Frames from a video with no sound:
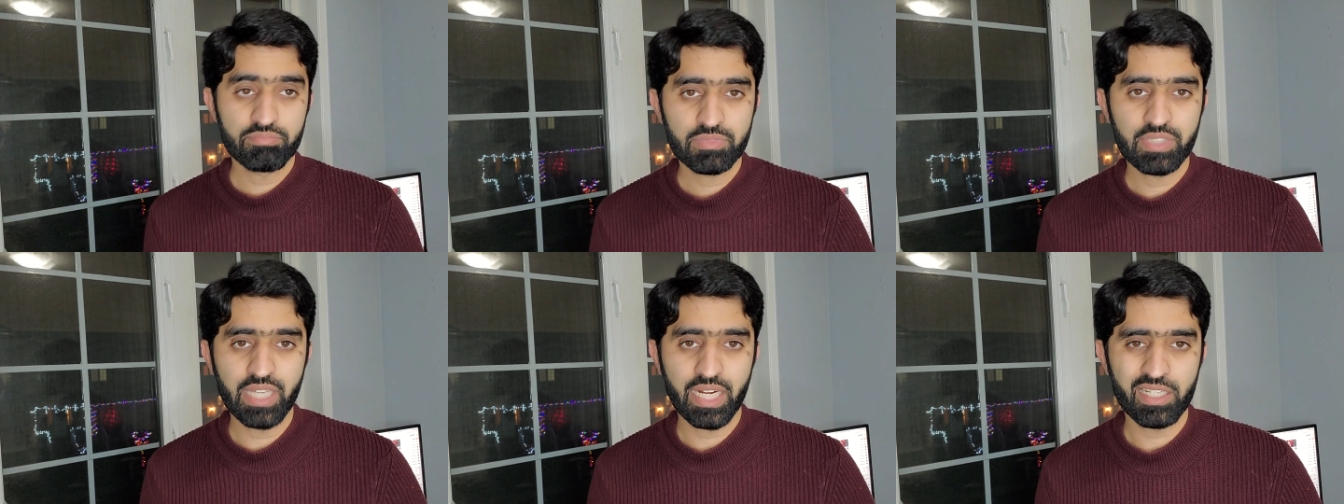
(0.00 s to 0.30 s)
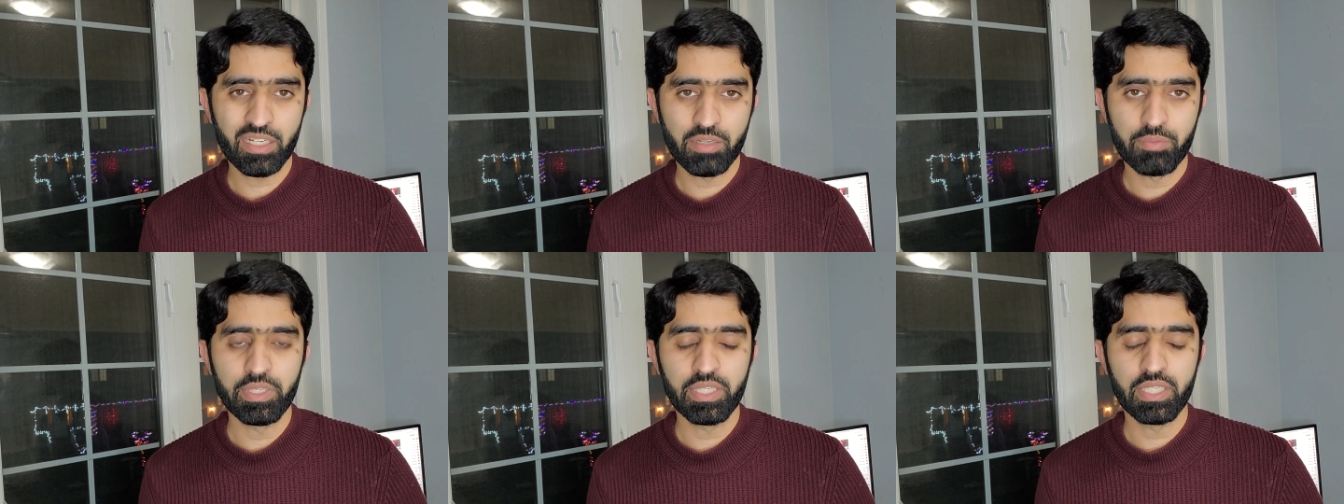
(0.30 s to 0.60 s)

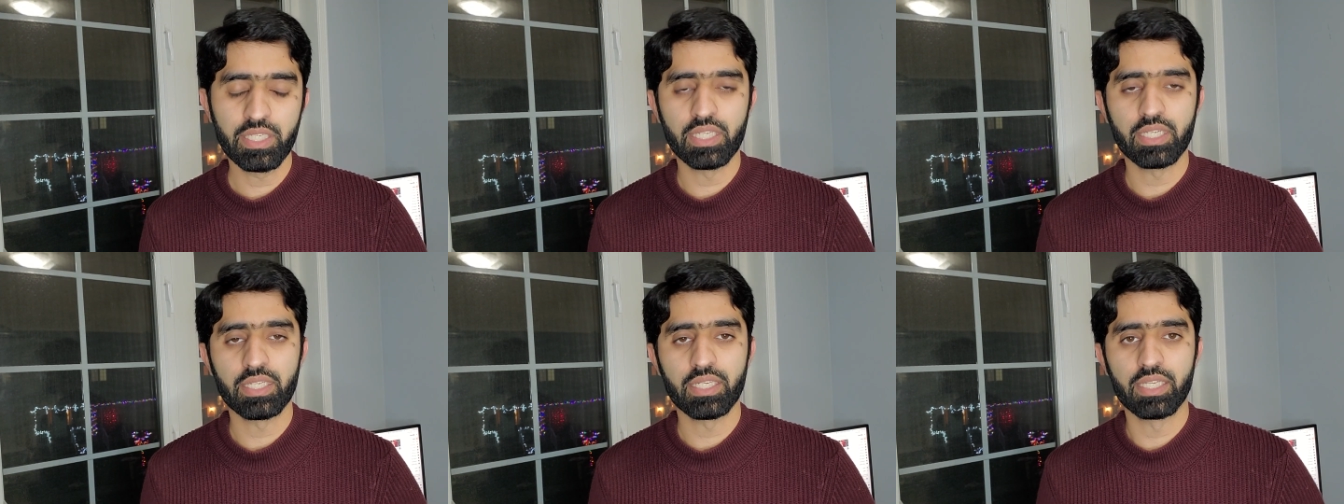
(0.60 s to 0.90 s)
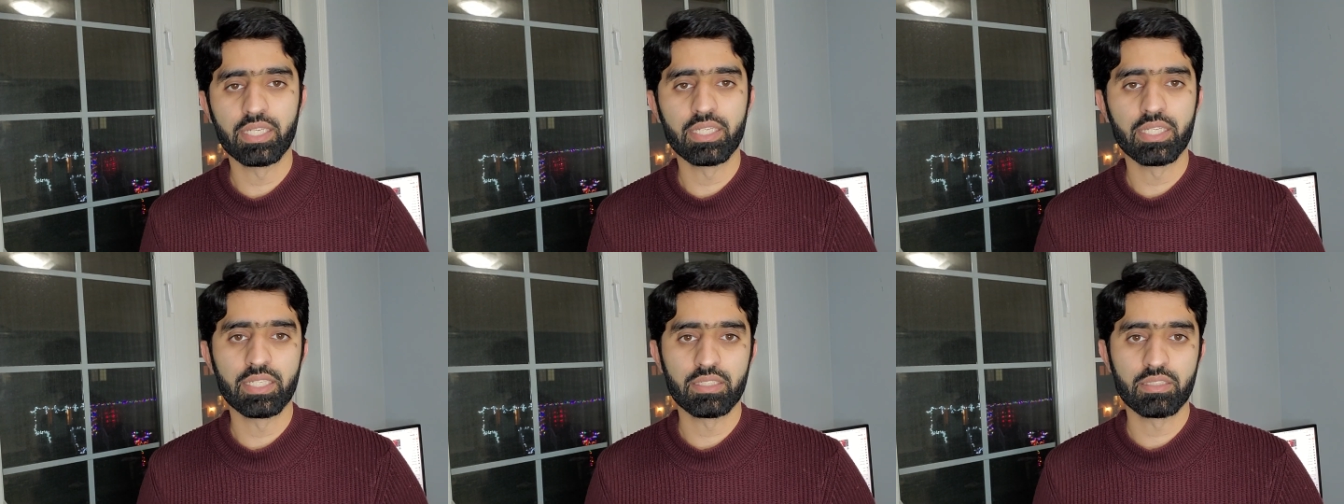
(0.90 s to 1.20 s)
that'll be in,
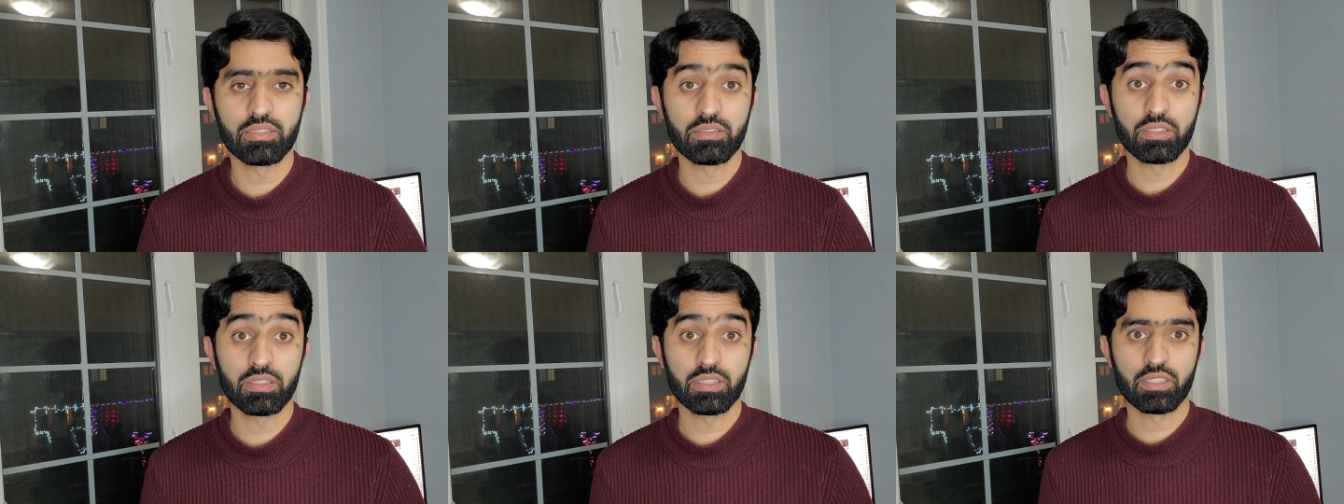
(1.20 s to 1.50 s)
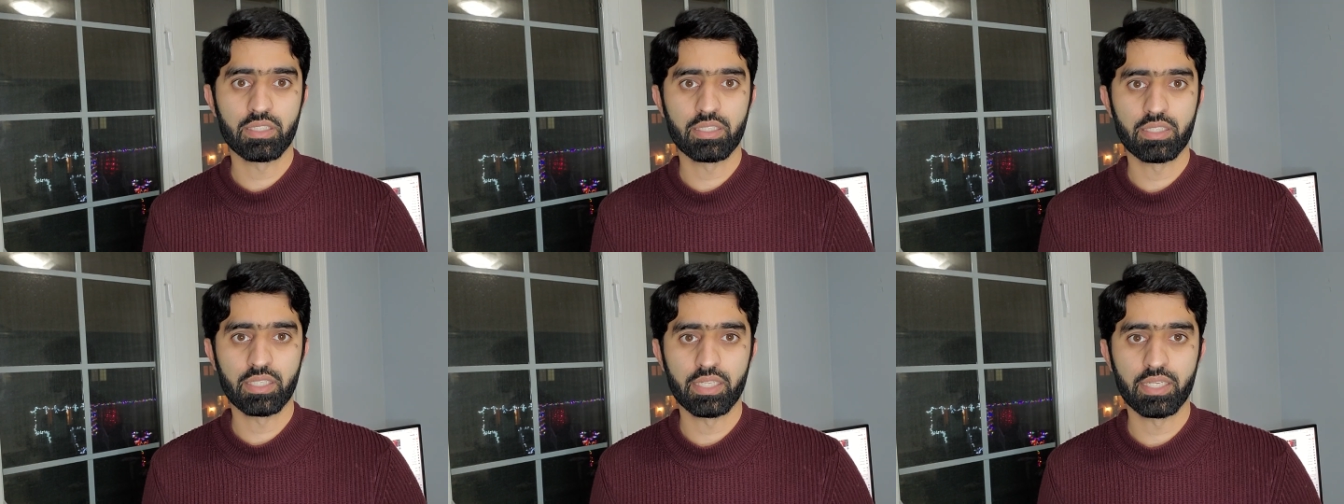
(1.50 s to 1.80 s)
in, in,
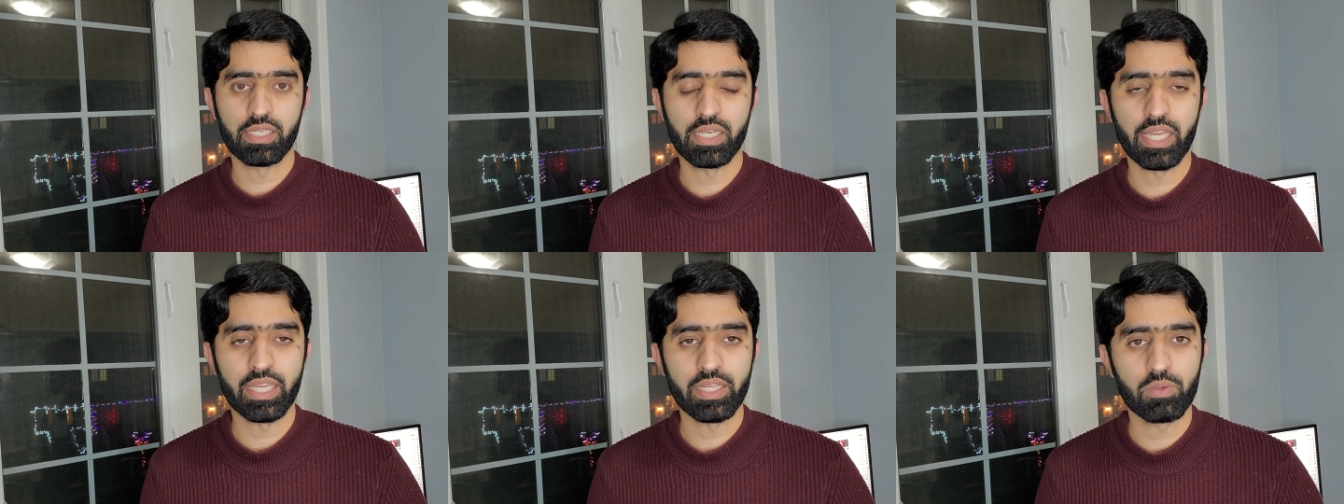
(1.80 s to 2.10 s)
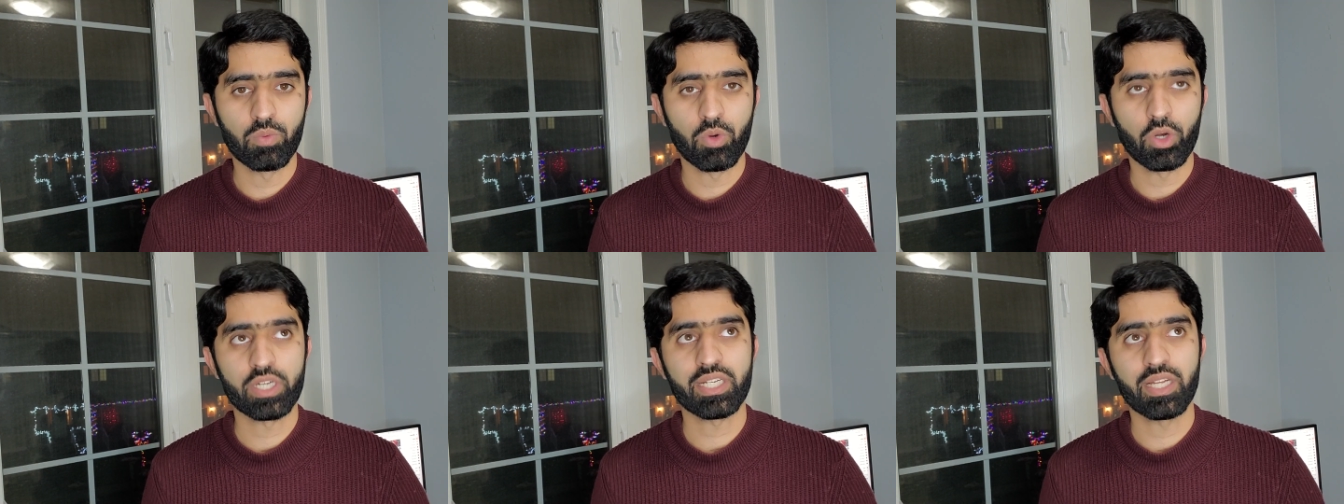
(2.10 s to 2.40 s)
in, in
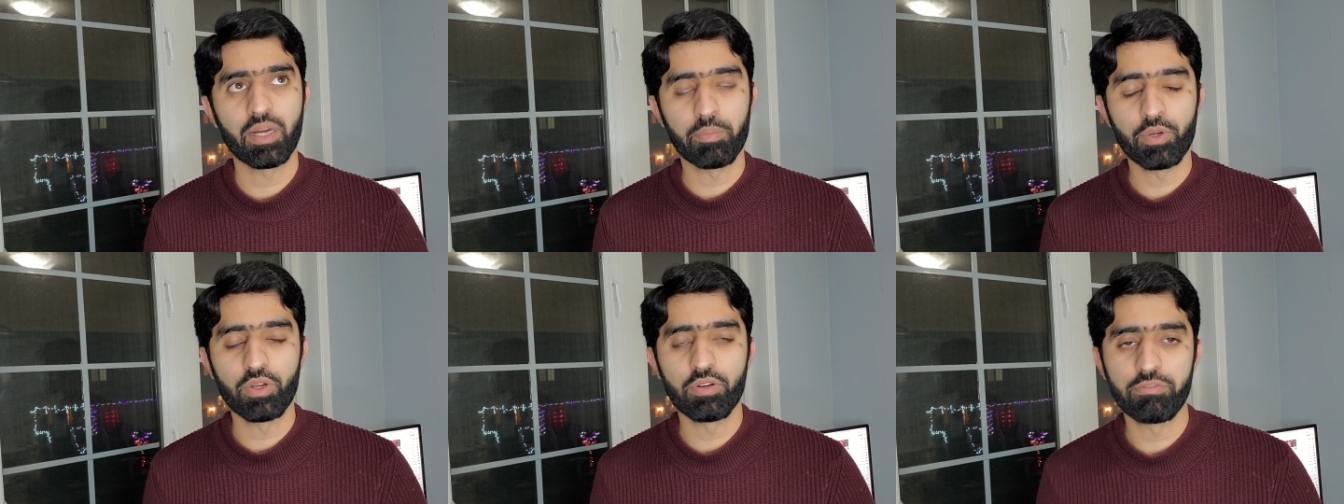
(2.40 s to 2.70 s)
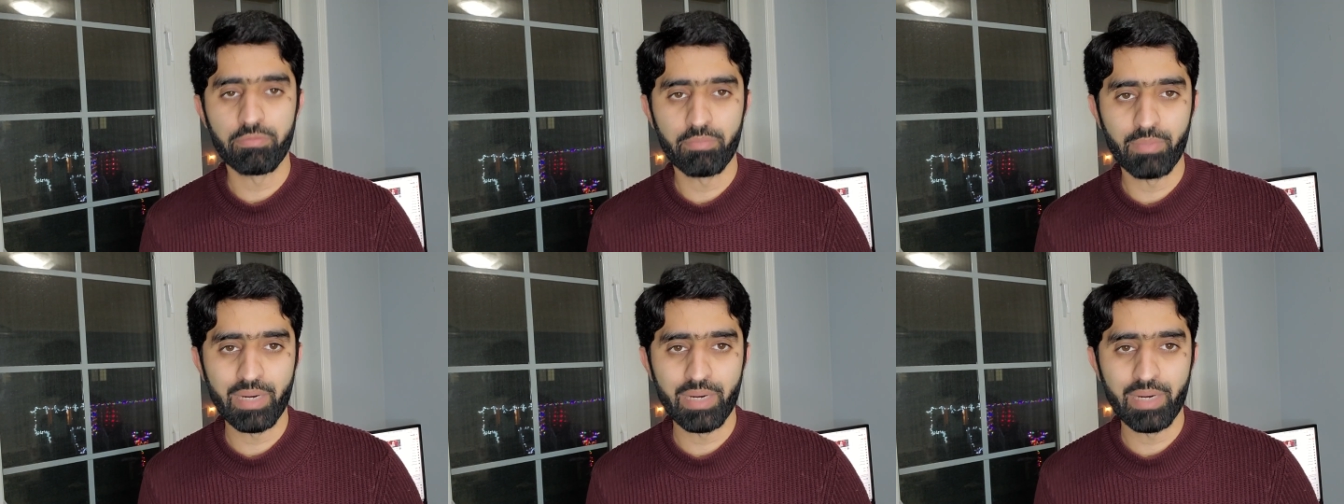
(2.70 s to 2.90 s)
like what couple of